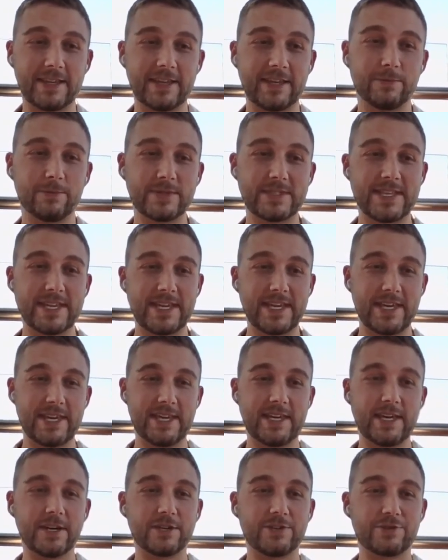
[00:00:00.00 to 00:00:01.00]
there was
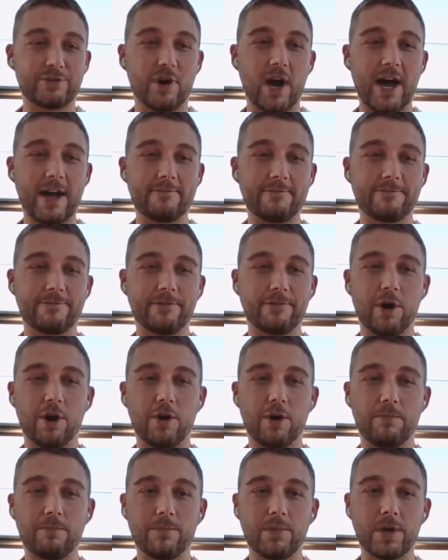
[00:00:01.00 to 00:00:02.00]
the drive
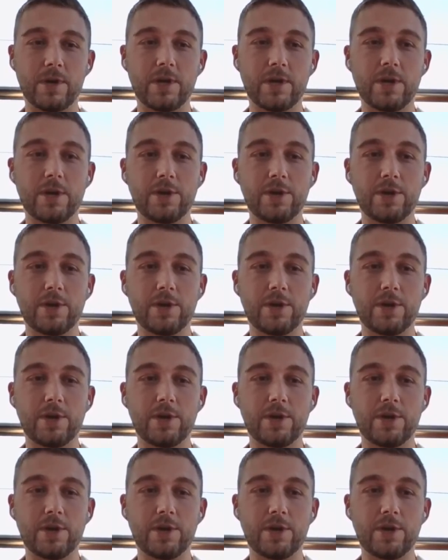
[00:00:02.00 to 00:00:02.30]
from